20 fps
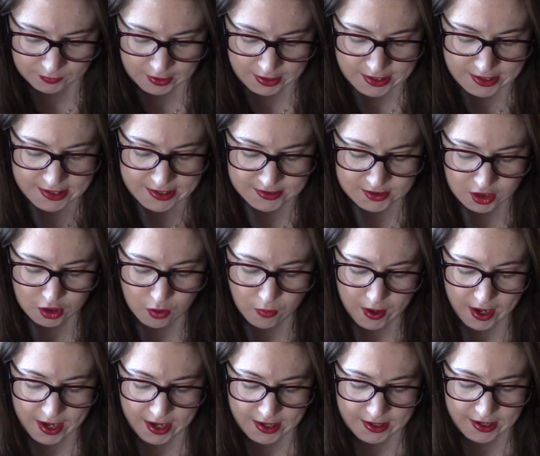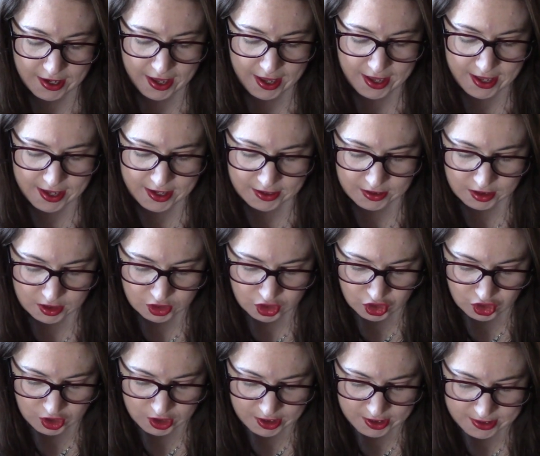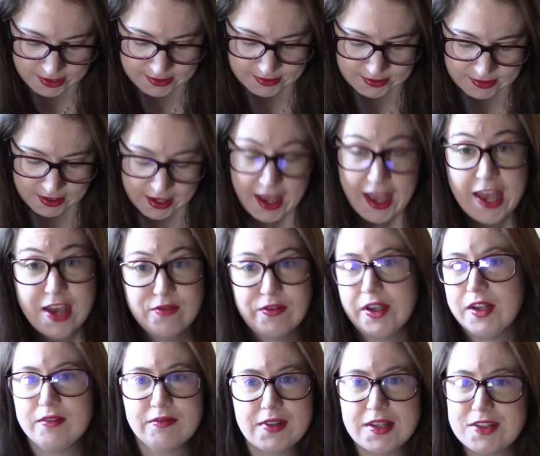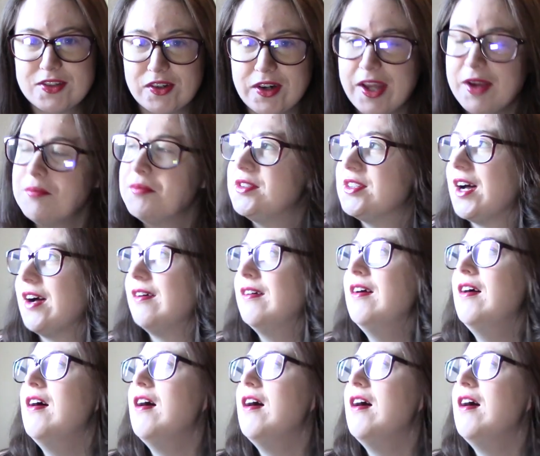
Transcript: He's Quaid, and she is Haven. That's her name, duh.